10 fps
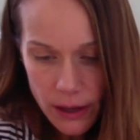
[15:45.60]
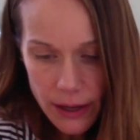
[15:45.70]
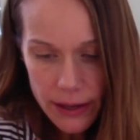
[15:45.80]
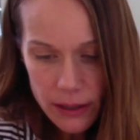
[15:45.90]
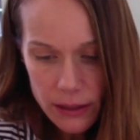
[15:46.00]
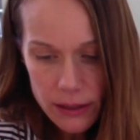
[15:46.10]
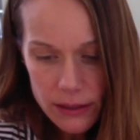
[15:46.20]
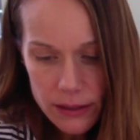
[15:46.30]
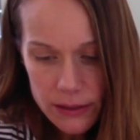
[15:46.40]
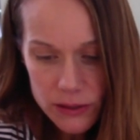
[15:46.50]

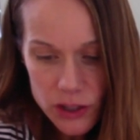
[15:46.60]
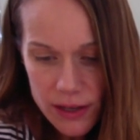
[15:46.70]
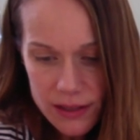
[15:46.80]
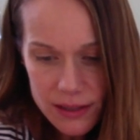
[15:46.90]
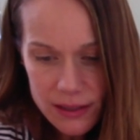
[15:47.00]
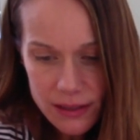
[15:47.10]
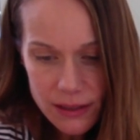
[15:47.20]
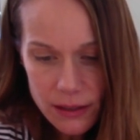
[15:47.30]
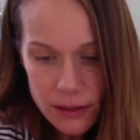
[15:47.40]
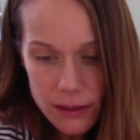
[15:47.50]
I just
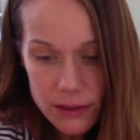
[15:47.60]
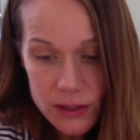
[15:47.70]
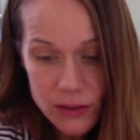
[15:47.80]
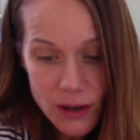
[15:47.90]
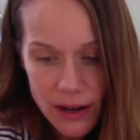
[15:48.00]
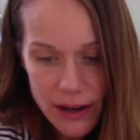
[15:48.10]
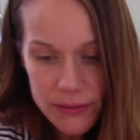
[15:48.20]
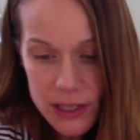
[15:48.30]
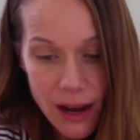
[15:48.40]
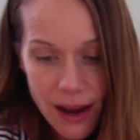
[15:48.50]
do not
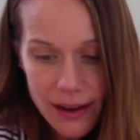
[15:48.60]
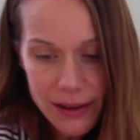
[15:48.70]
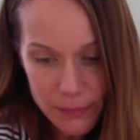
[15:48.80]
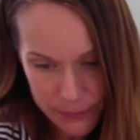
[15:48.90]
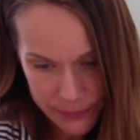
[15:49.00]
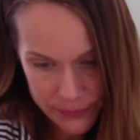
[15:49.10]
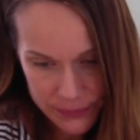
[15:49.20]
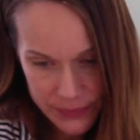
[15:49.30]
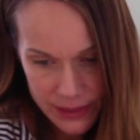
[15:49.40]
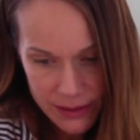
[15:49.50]
have time.
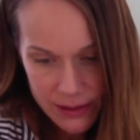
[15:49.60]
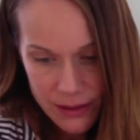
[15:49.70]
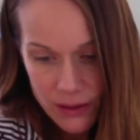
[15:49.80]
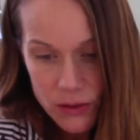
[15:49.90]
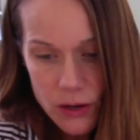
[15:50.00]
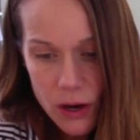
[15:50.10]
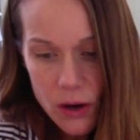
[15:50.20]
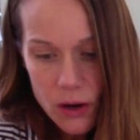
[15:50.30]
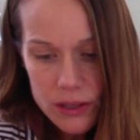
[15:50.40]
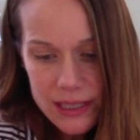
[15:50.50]

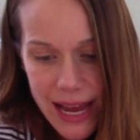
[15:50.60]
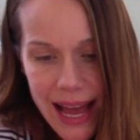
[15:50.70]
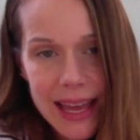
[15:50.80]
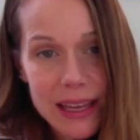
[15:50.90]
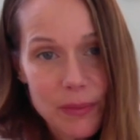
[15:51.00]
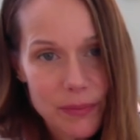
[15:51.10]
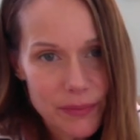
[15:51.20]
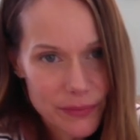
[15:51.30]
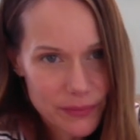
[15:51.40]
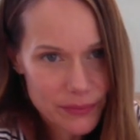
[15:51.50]
No time
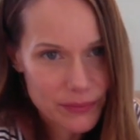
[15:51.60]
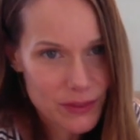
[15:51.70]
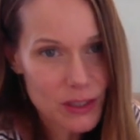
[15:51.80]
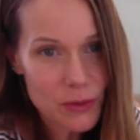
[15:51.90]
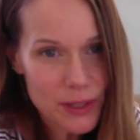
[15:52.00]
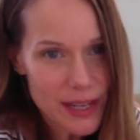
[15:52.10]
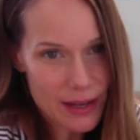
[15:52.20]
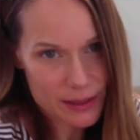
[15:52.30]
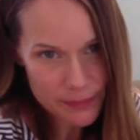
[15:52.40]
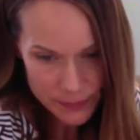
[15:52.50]
to do
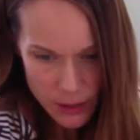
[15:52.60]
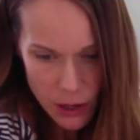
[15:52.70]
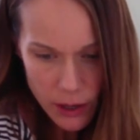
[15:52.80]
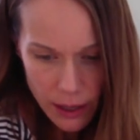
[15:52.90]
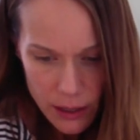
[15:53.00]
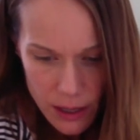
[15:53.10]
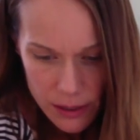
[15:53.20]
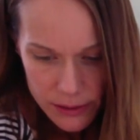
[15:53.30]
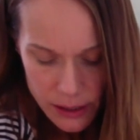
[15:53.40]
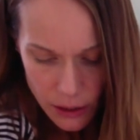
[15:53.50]
retakes. Okay,
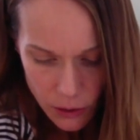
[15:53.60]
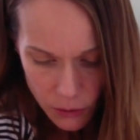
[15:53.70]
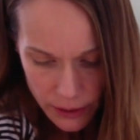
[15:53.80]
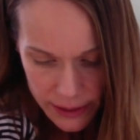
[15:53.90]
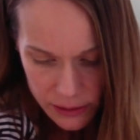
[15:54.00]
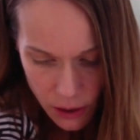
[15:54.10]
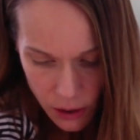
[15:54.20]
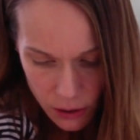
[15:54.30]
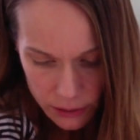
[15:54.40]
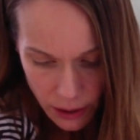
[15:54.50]
so it's
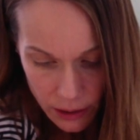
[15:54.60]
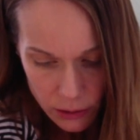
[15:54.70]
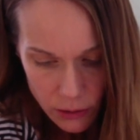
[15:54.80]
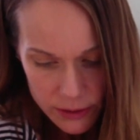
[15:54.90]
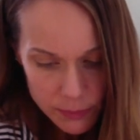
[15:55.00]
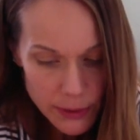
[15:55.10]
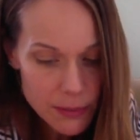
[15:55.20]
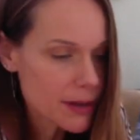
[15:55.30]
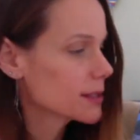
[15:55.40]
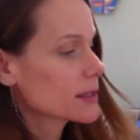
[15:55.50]
called Los
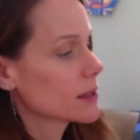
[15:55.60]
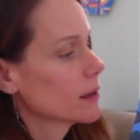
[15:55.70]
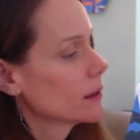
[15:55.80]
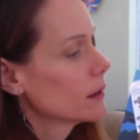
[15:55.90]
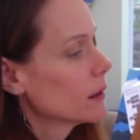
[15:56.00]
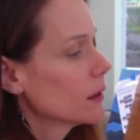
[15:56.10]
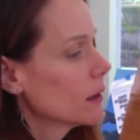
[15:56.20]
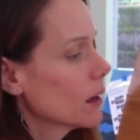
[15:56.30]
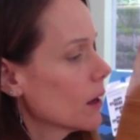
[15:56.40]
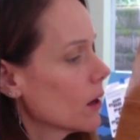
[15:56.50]
Pibes.
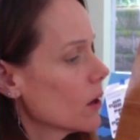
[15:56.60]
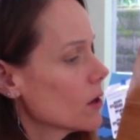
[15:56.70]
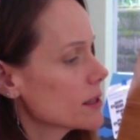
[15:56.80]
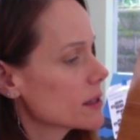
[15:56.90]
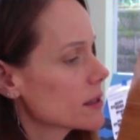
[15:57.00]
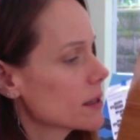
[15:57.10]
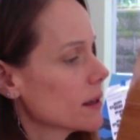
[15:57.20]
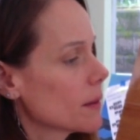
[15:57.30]
Los